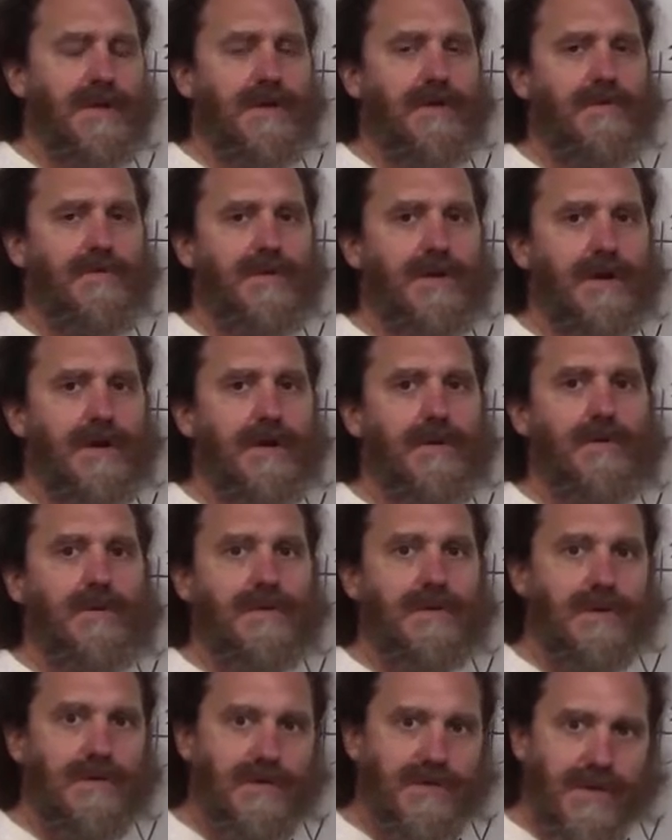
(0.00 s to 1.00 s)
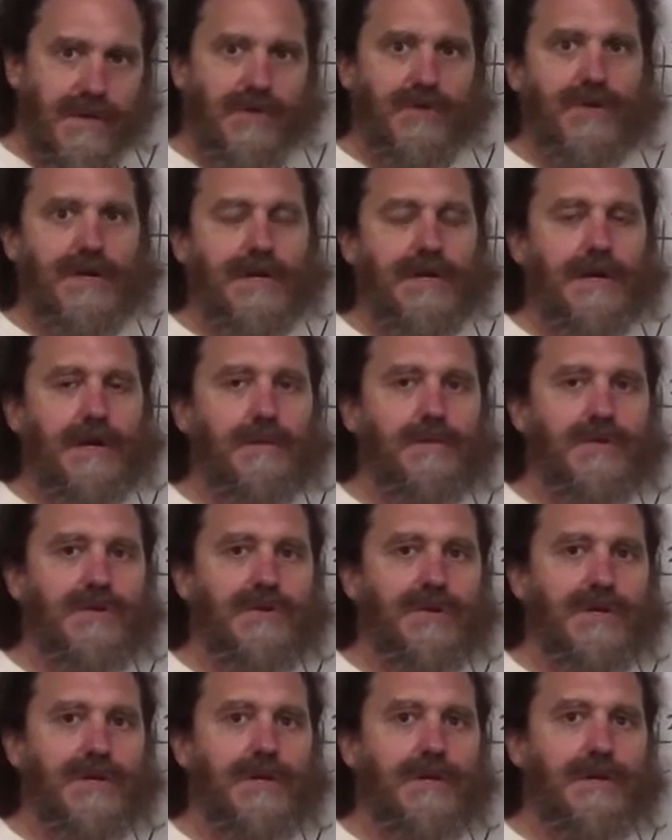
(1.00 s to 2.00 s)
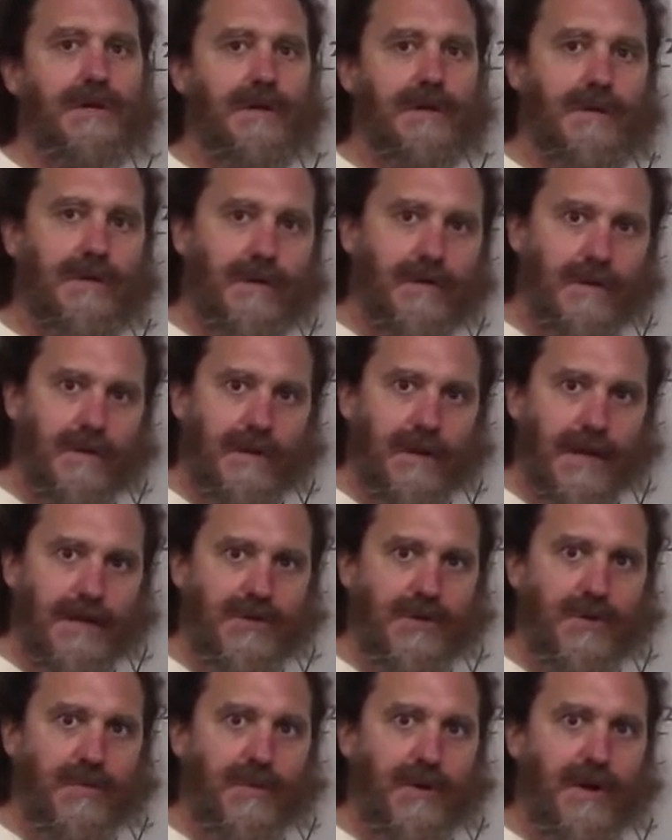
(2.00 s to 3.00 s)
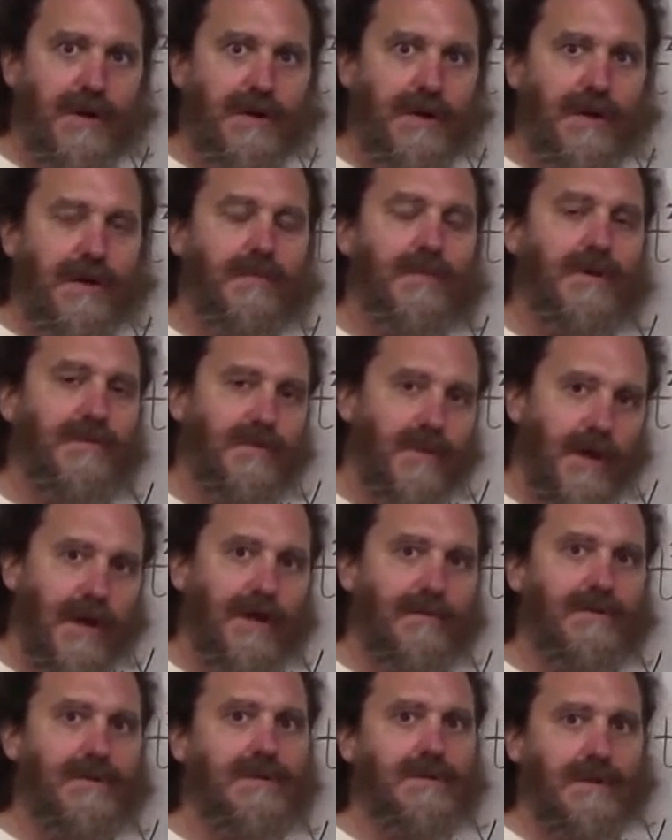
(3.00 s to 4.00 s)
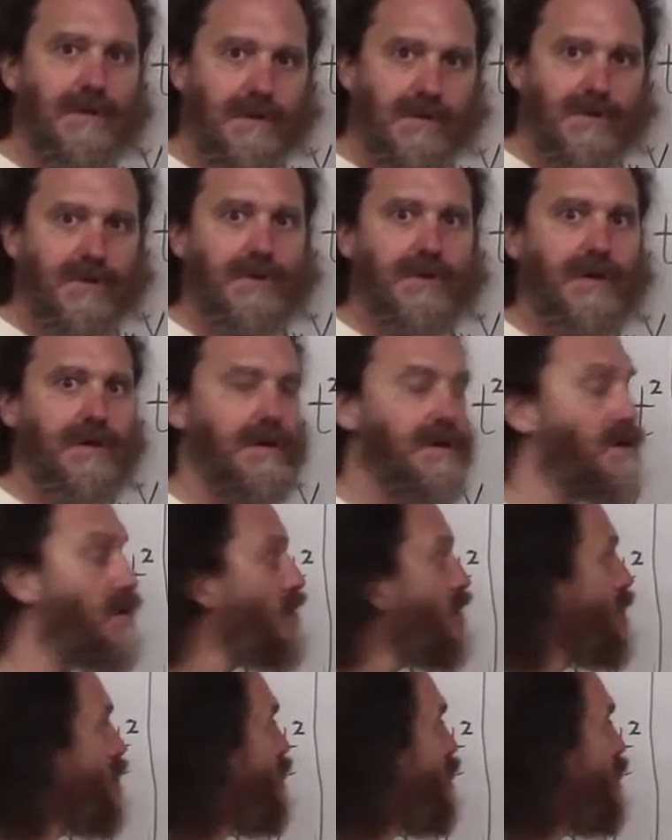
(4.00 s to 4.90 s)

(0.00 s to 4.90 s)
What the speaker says: you've done using trigonometry in your lecture part now, but if you haven't, I'll show you how to do it